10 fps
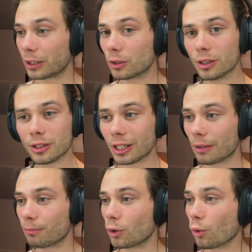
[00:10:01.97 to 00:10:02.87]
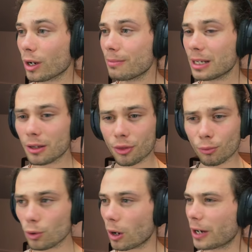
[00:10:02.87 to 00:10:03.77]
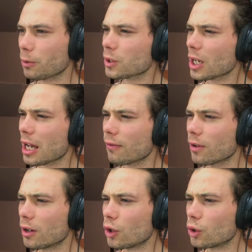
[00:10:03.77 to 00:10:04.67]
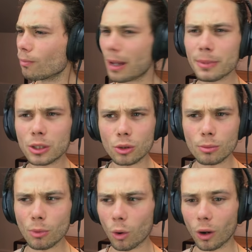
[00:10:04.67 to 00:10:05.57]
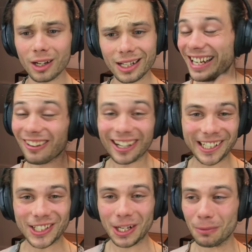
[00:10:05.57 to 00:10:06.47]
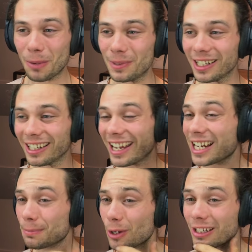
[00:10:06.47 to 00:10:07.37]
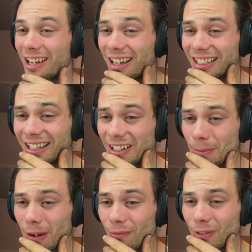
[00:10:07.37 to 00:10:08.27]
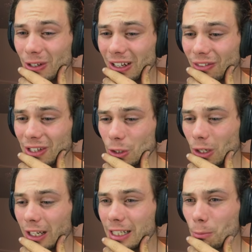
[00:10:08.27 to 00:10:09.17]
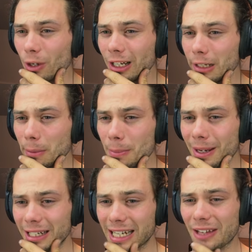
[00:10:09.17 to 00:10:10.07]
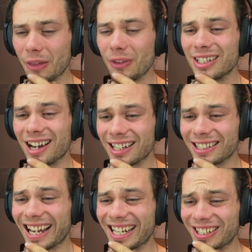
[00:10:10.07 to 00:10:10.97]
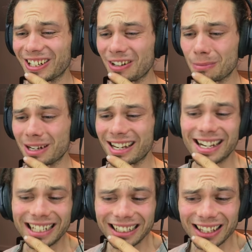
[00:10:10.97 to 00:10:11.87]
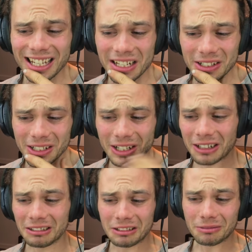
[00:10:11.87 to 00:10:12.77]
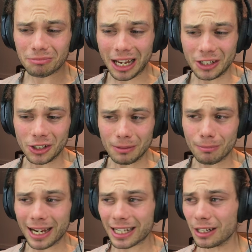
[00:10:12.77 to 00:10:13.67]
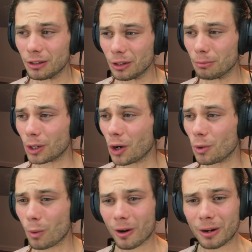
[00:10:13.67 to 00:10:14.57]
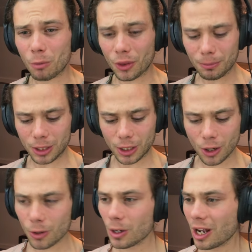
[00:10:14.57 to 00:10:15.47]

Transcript: goodness, they are creaming through. I also have maybe 2 more. Now, like I said, I'm no particular expert in dartling gunners, but I feel like this should at least work a little bit better now that the darts are actually going to be hitting things, you know, just actually making them go where I want them to go.